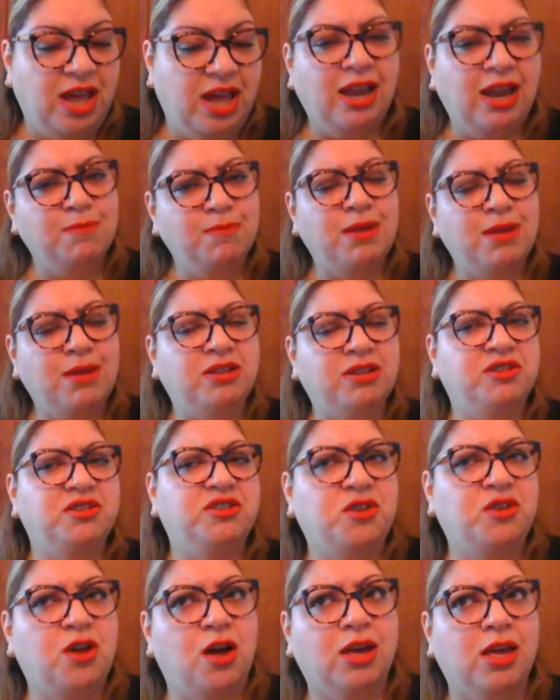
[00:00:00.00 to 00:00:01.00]
and I'm not just
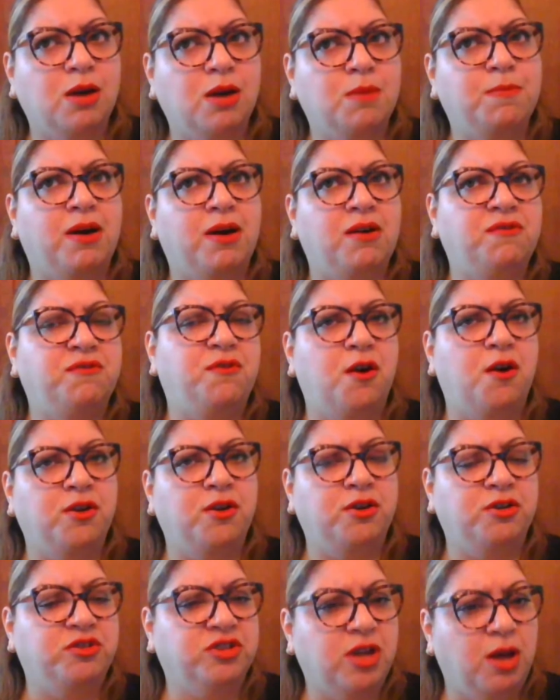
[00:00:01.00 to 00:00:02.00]
talking about
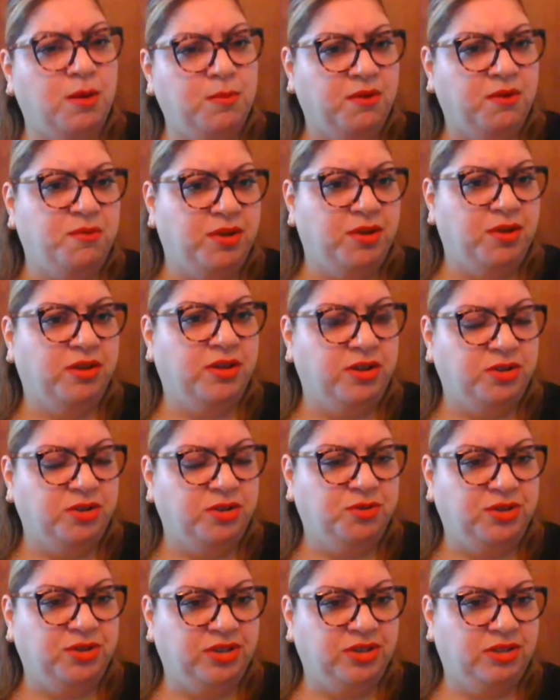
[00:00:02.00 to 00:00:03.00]
foreigners coming from other
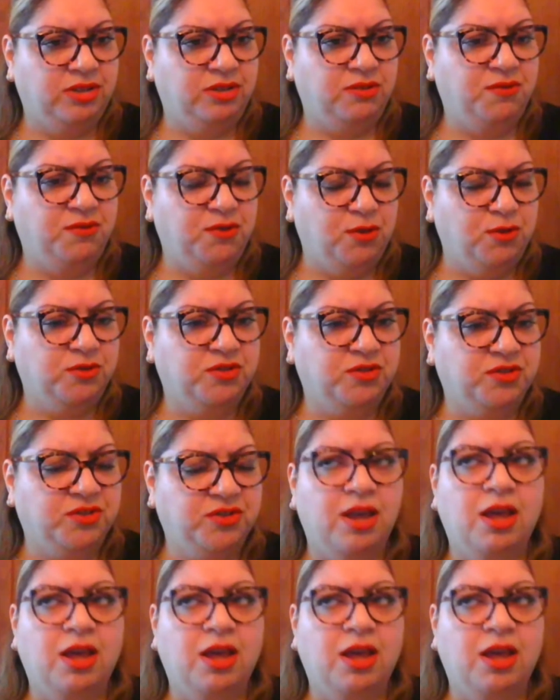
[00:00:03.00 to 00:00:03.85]
countries, folks.